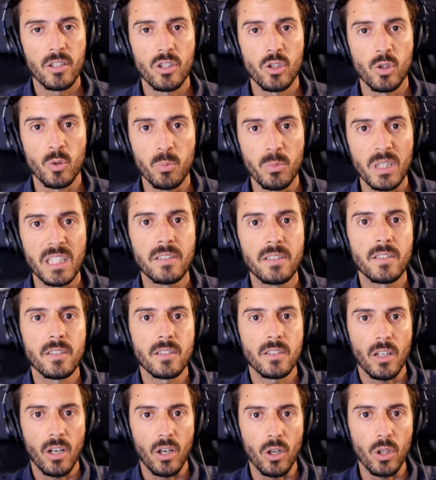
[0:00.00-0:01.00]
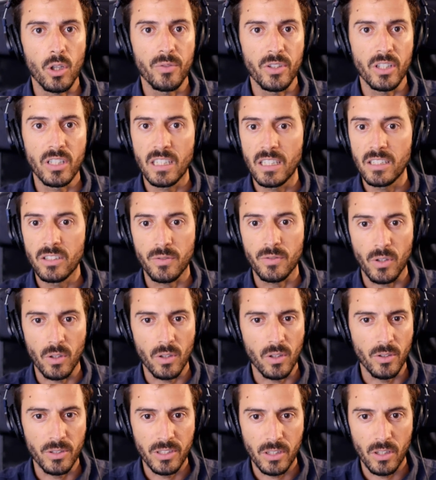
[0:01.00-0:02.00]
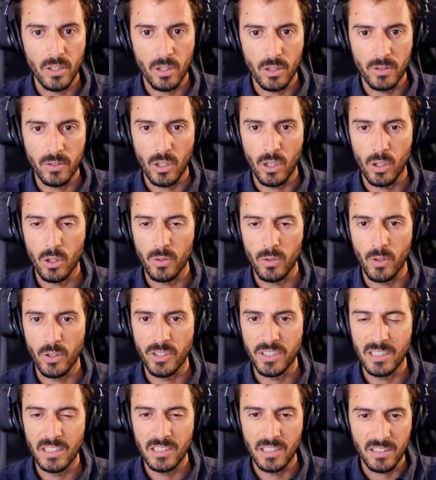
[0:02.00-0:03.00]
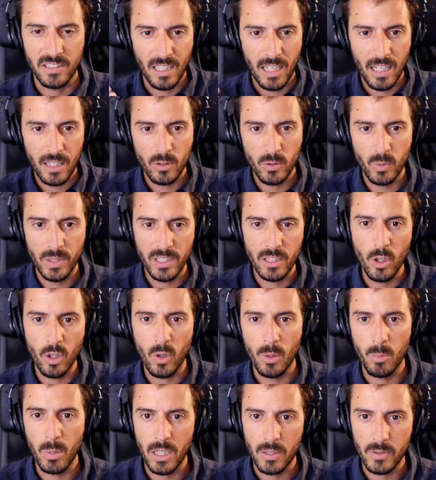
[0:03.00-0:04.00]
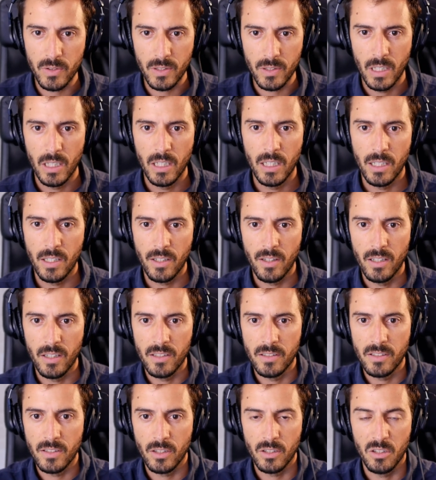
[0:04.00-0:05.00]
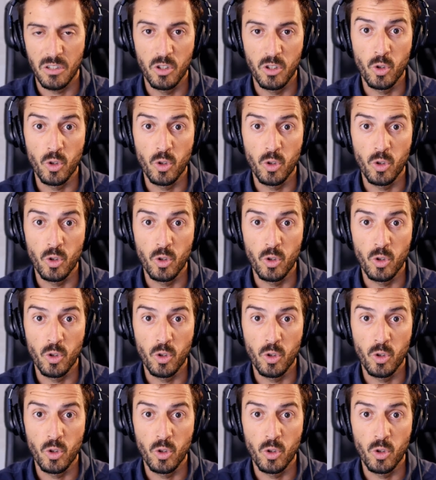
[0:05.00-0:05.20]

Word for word: to meet all of the needs of all, all of our citizens? How do we go about this